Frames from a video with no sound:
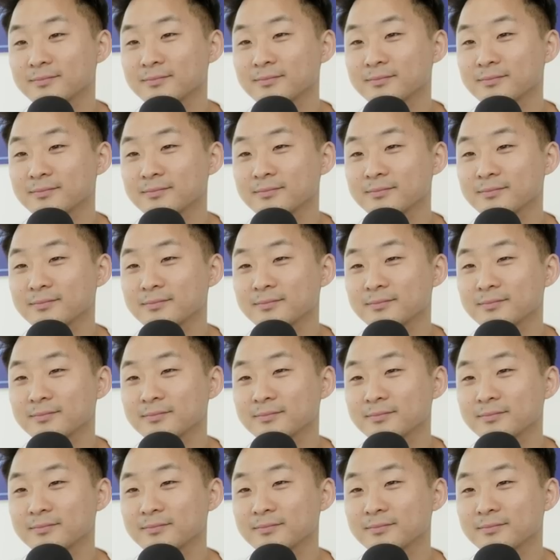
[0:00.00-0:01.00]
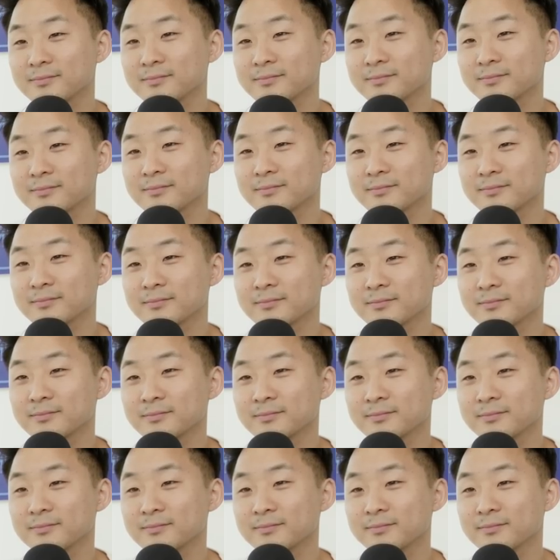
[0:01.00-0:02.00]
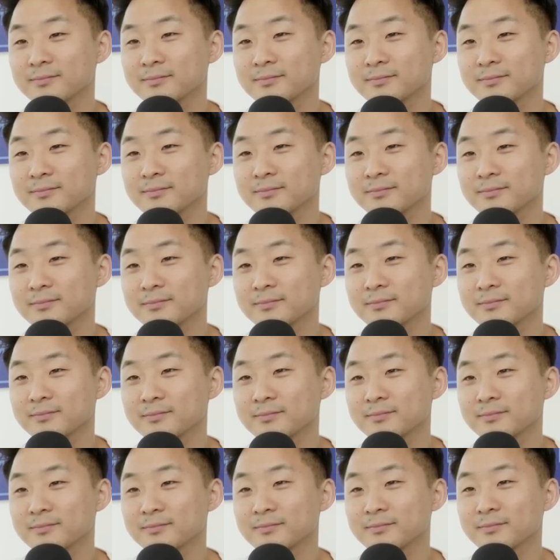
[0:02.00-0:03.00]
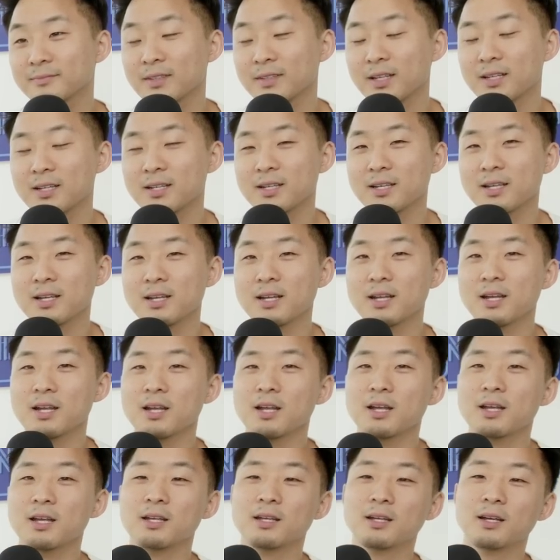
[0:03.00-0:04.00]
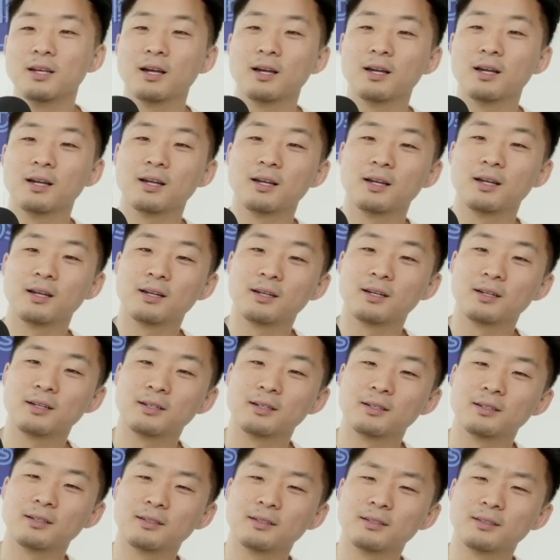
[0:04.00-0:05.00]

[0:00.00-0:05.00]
(not speaking)